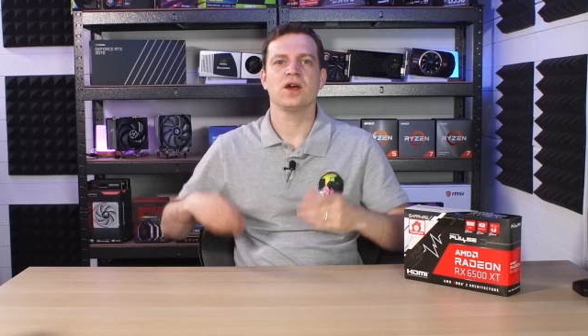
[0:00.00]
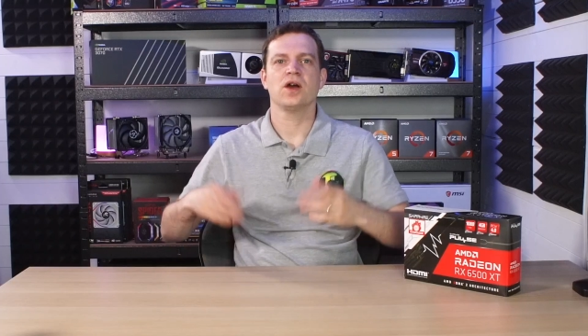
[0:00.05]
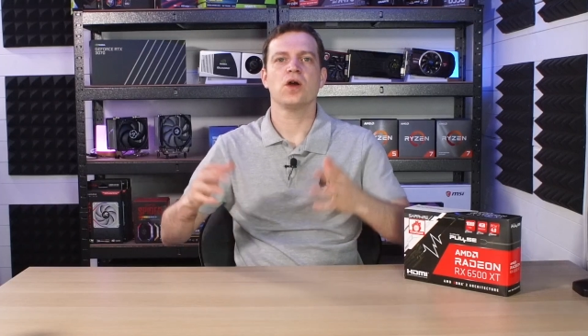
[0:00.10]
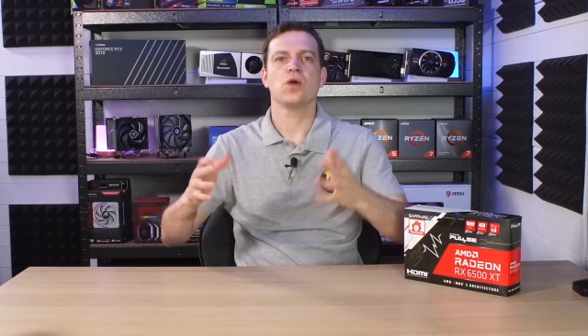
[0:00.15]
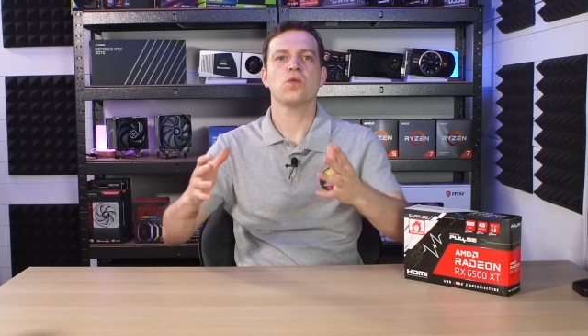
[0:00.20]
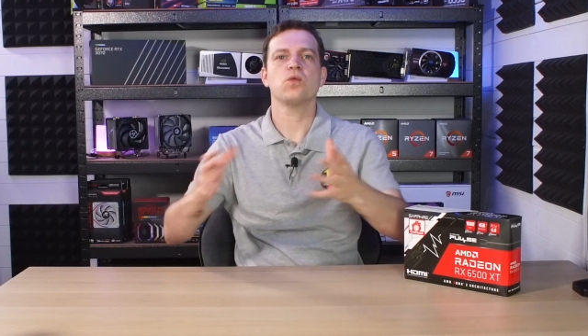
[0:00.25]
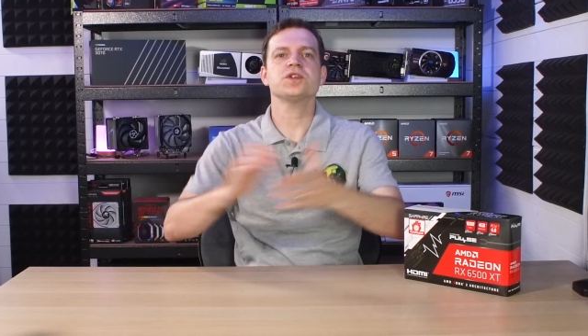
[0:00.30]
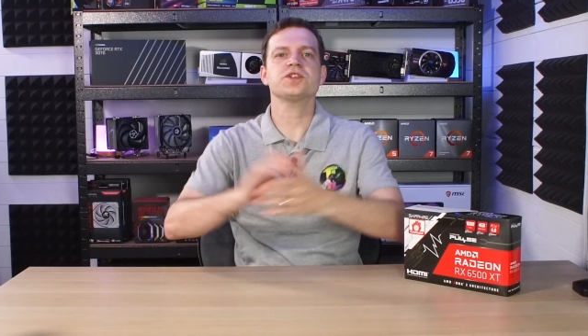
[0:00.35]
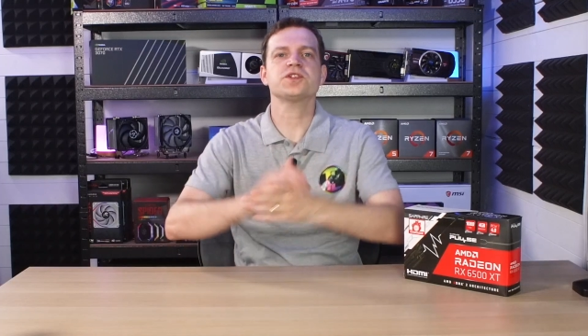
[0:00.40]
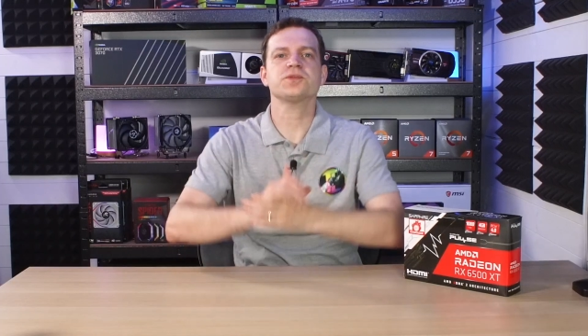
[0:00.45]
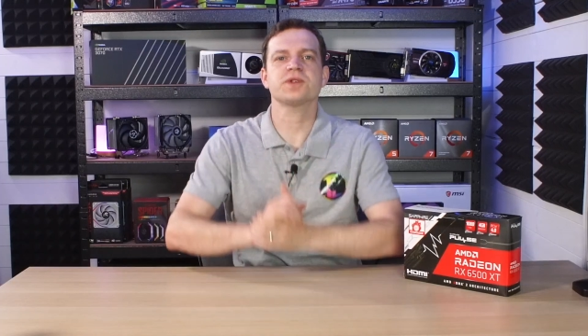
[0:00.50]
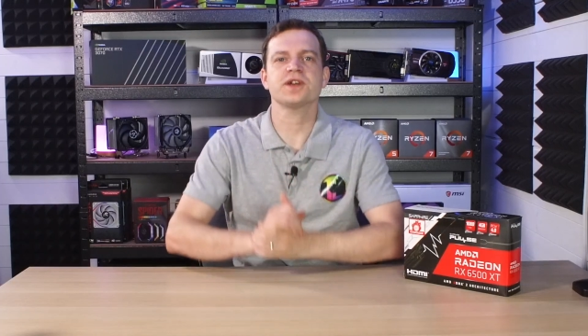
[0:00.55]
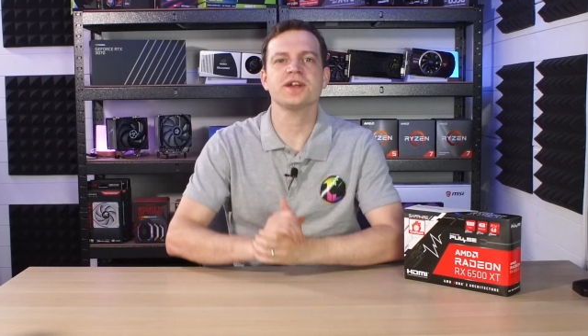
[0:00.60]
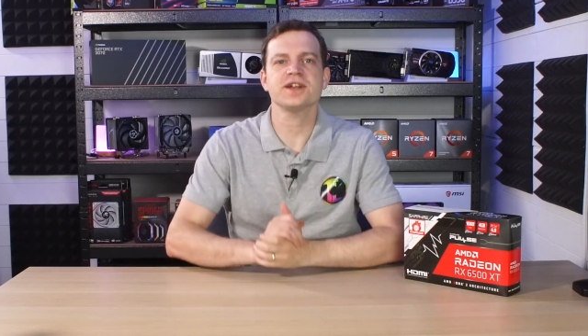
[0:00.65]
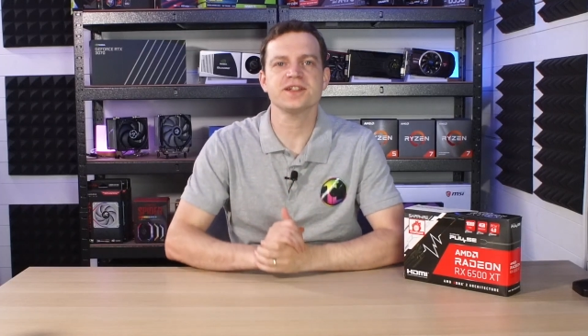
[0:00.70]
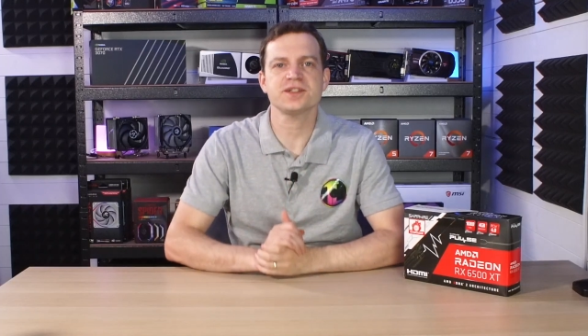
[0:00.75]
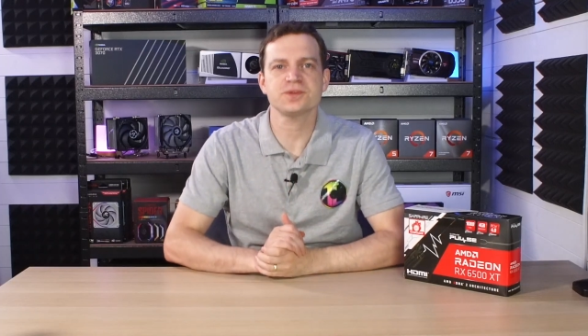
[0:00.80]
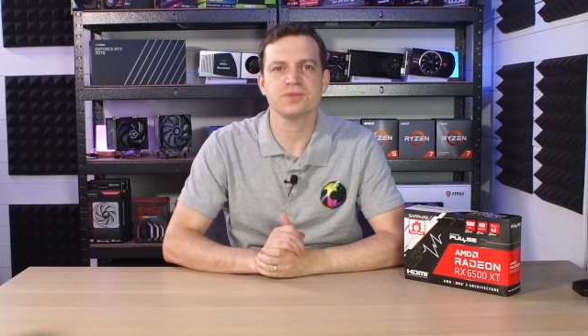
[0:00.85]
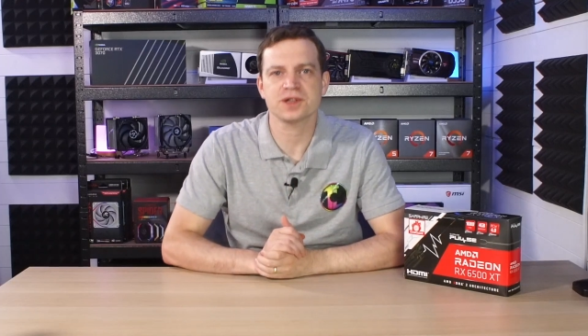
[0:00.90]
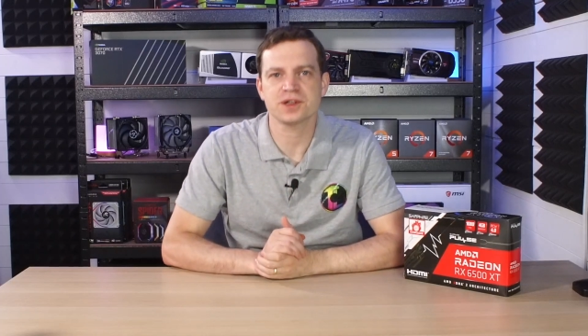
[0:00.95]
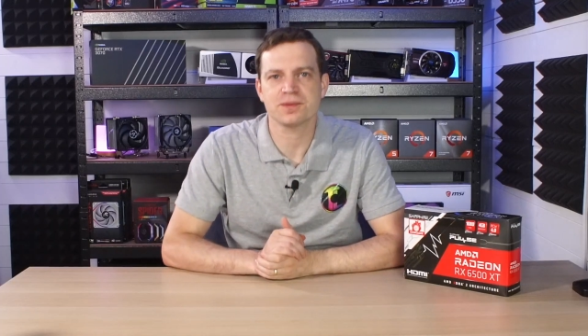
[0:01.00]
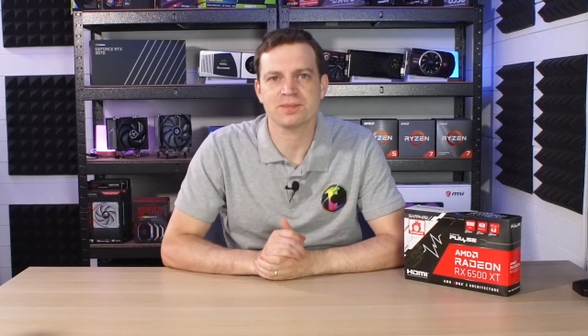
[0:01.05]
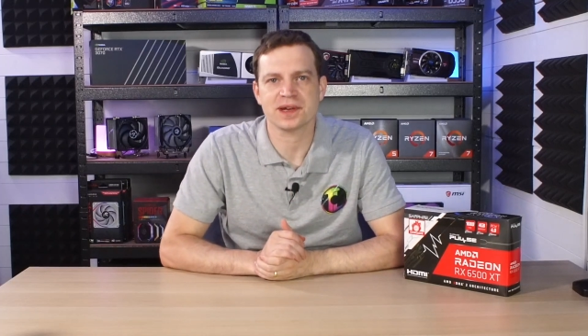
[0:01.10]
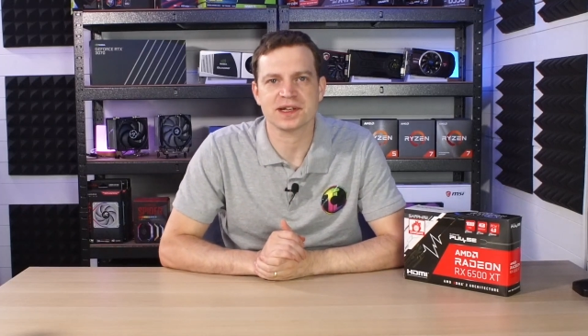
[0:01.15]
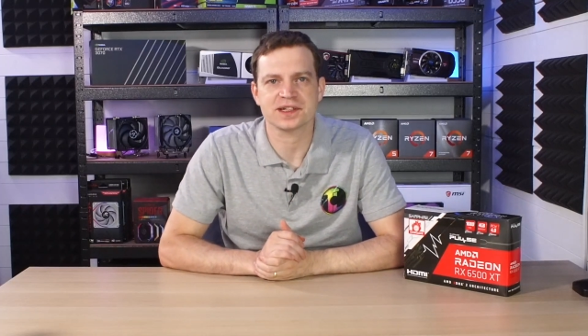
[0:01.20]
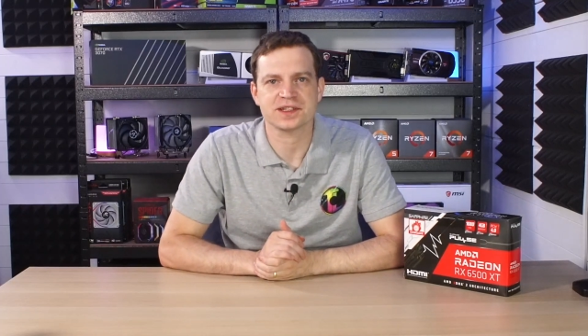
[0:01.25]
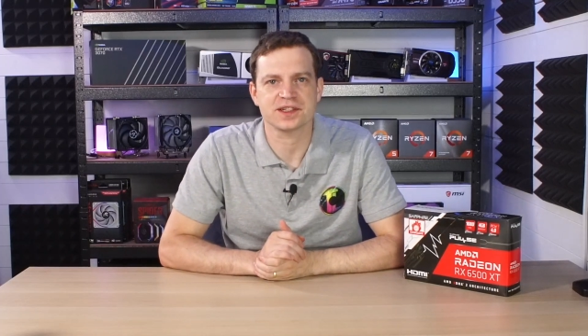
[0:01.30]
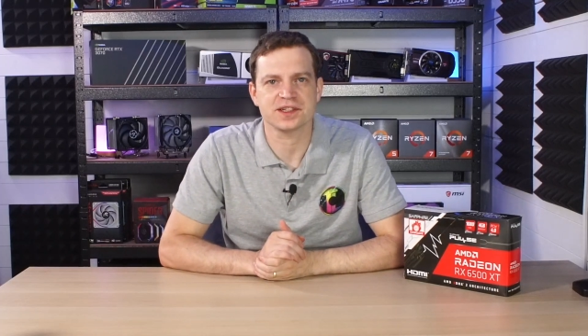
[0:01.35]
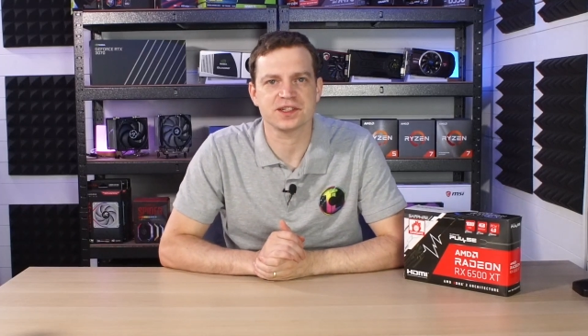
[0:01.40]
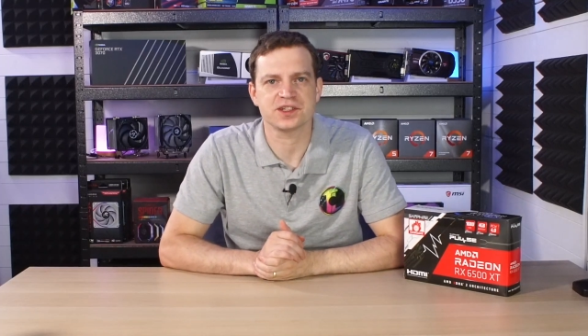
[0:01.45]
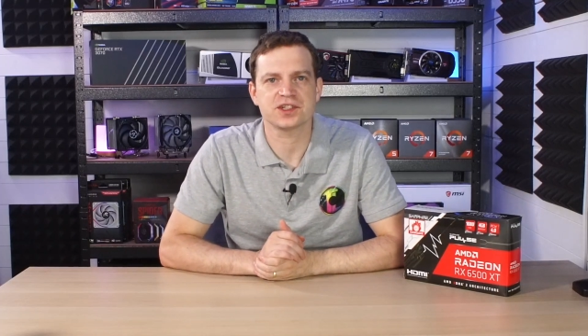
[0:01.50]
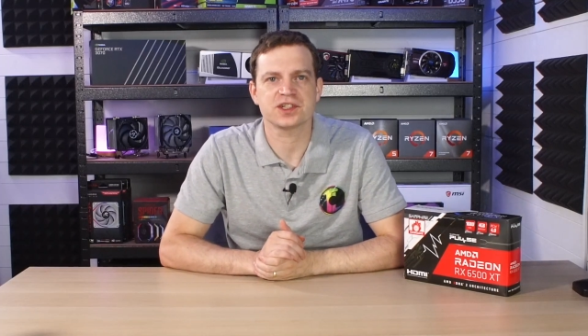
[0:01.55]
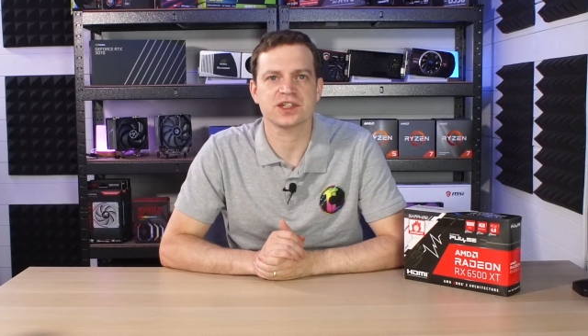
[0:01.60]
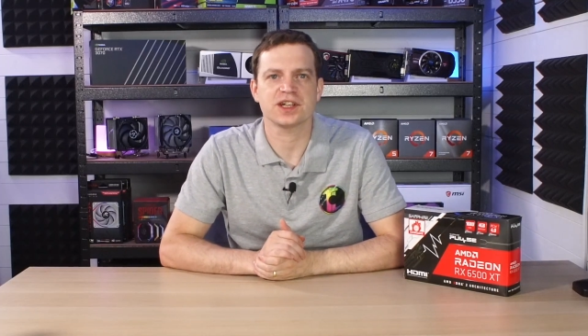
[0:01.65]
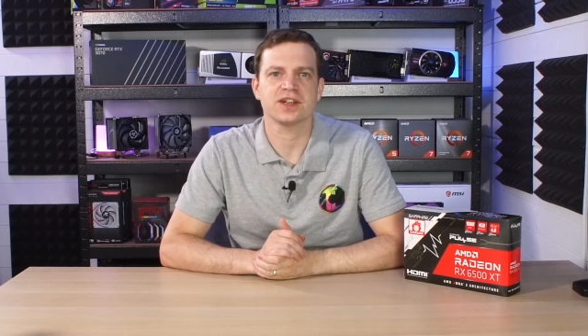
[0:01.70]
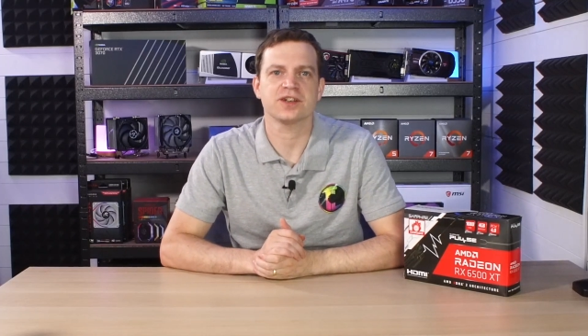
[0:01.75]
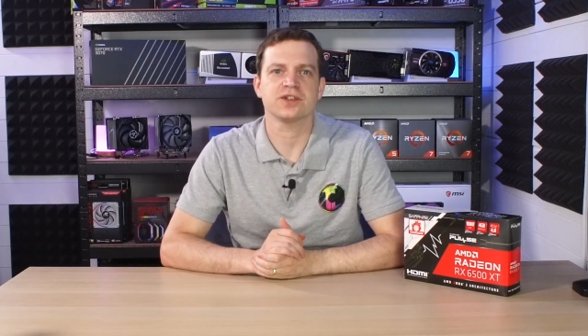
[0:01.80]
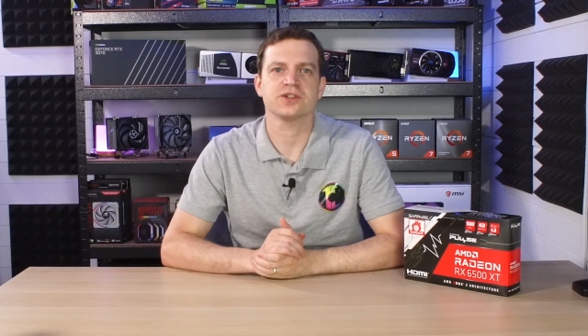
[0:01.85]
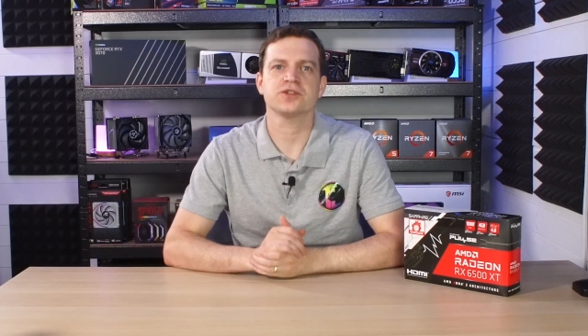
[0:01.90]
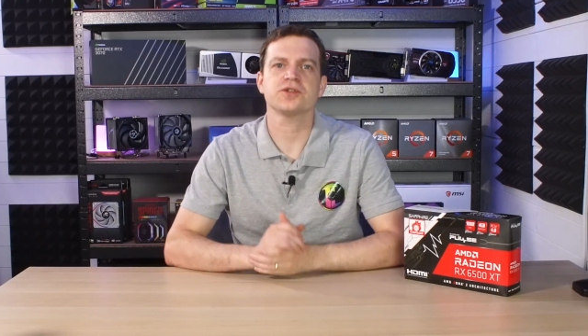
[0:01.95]
What's up guys and welcome back to the
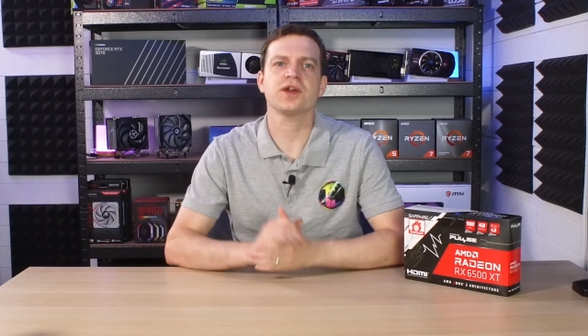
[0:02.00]
channel.